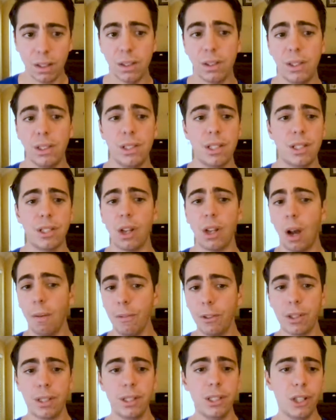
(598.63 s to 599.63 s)
This is
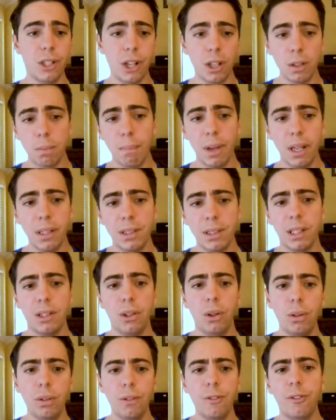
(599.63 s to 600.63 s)
obviously not meant at
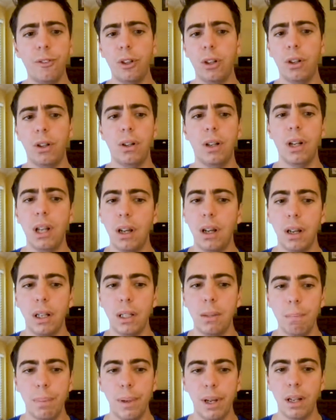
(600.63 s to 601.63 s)
all for
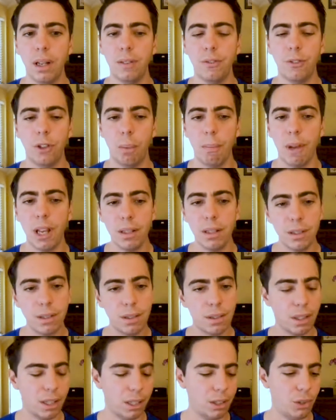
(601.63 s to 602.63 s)
imperative
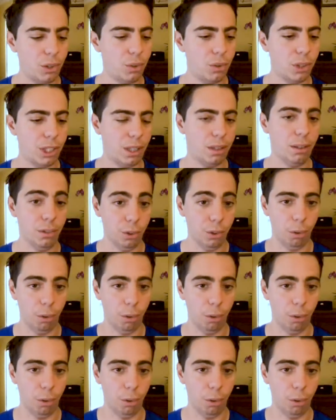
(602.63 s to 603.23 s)
commands, like you can't